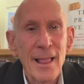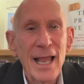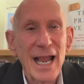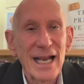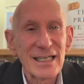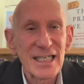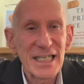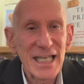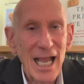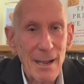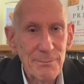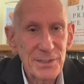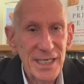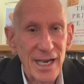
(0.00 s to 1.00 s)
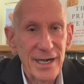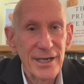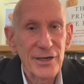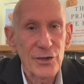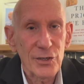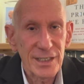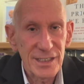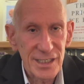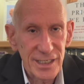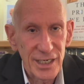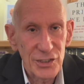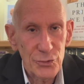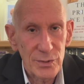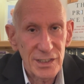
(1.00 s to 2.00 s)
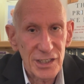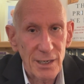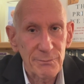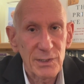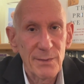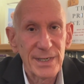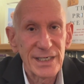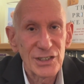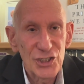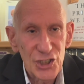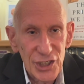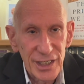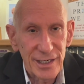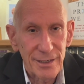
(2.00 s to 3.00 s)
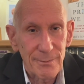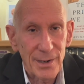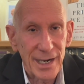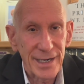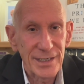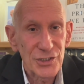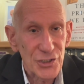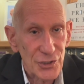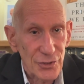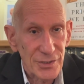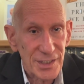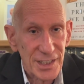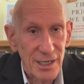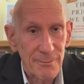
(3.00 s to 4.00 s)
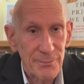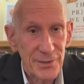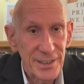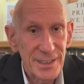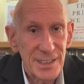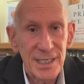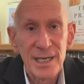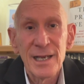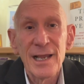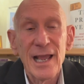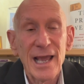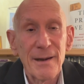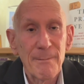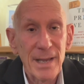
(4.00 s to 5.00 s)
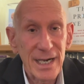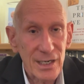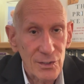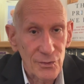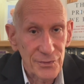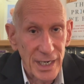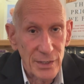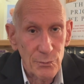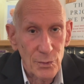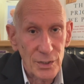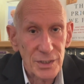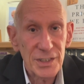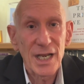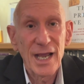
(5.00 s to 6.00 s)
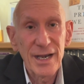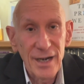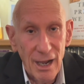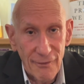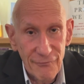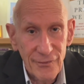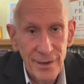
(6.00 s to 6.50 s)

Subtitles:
and stop setting your constituents up to be cheated by insurance companies and medical networks. Enough.